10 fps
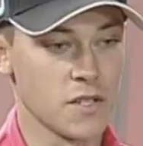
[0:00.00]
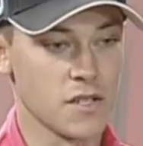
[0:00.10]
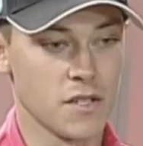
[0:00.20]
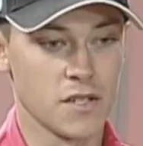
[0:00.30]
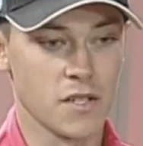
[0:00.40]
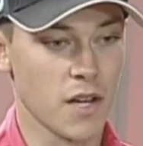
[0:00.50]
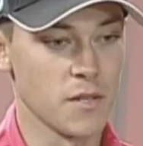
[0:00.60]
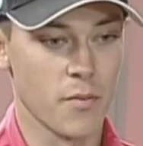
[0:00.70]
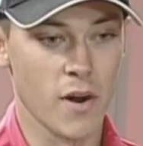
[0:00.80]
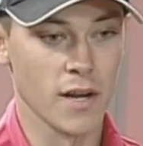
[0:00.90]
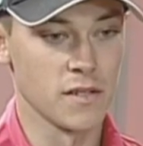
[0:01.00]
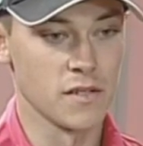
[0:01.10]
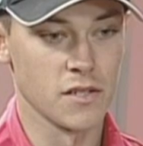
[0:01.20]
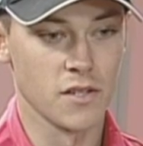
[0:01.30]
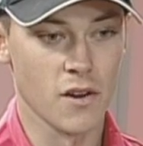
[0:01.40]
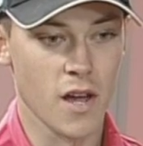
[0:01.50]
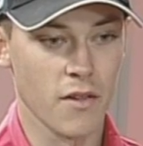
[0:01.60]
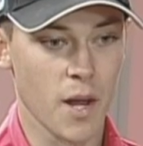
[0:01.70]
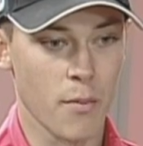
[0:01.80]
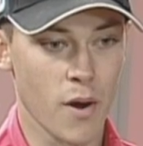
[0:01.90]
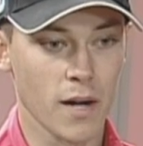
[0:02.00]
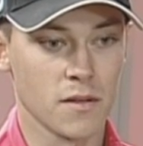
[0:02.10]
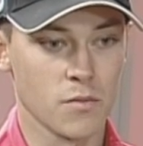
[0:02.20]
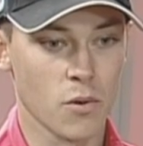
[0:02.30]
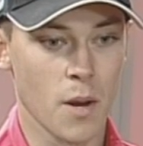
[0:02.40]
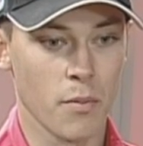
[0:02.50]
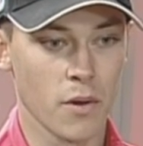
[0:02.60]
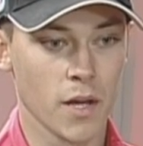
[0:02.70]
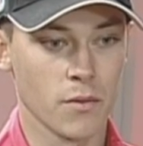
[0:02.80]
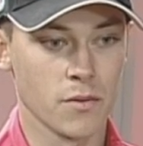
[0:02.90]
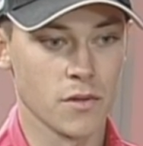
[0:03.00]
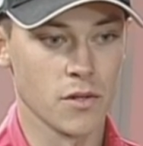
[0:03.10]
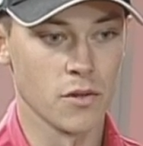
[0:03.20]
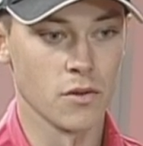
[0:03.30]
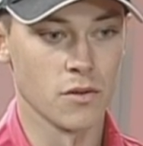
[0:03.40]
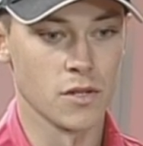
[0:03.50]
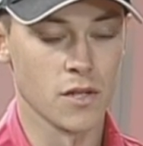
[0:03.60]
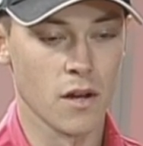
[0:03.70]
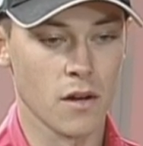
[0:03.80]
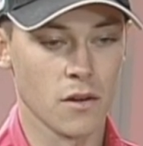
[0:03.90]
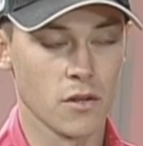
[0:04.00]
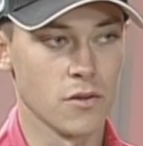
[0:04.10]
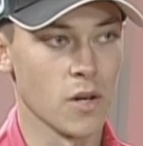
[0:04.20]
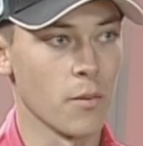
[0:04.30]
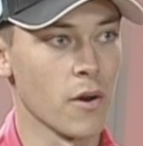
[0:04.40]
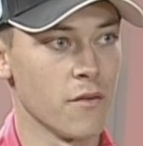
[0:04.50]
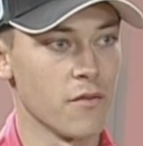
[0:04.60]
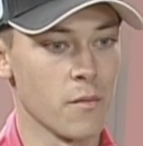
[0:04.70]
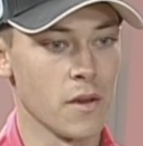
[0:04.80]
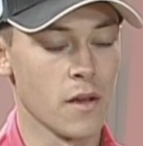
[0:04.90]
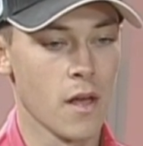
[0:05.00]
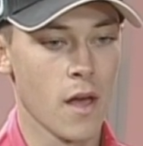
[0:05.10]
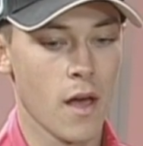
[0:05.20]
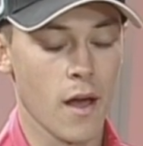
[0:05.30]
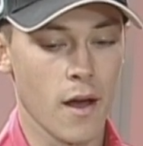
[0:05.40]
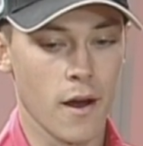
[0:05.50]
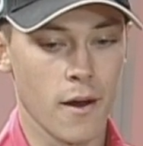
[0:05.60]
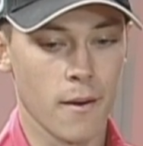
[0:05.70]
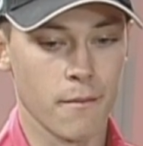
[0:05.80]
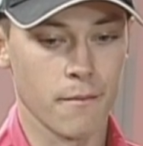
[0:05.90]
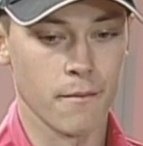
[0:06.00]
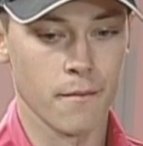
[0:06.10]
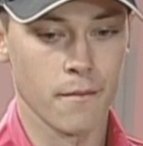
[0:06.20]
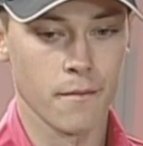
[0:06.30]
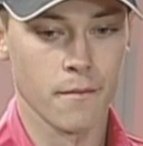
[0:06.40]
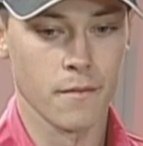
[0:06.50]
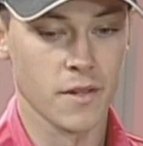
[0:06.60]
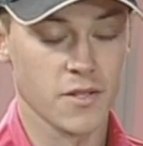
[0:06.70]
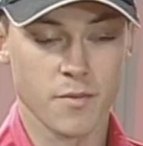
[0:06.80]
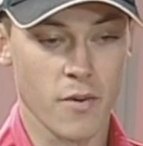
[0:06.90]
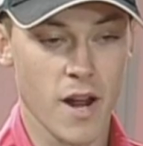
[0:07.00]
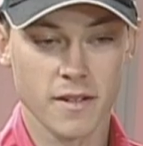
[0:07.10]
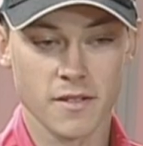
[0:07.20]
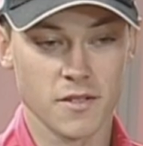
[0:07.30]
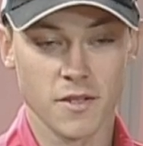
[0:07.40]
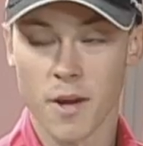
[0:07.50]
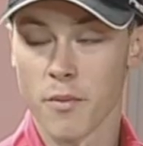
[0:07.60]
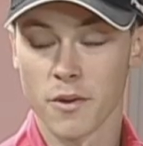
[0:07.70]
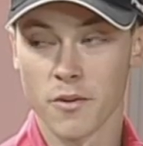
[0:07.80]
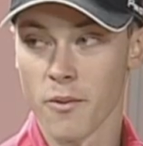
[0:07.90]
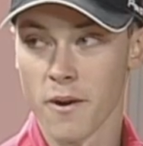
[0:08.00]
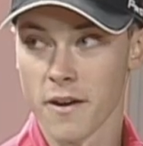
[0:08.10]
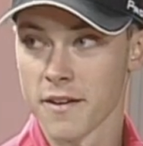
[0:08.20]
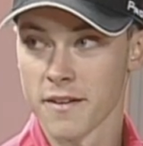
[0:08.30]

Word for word: just just tons of practice this year. I think I practiced more than I played, which was a huge uh, huge upgrade for me. Um, it's just practice. You just got to put in the work.